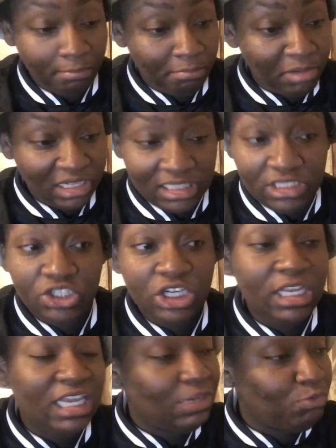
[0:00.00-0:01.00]
But this
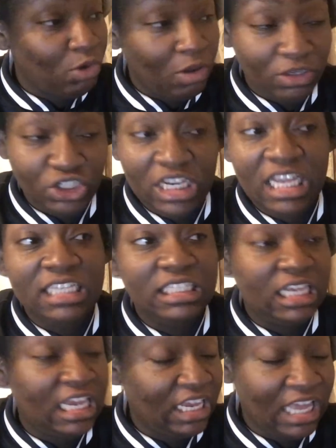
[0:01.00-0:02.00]
chick, it will, she is,
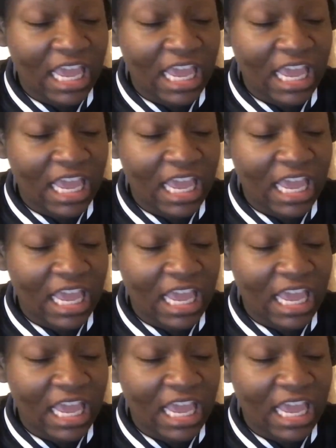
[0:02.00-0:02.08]
it,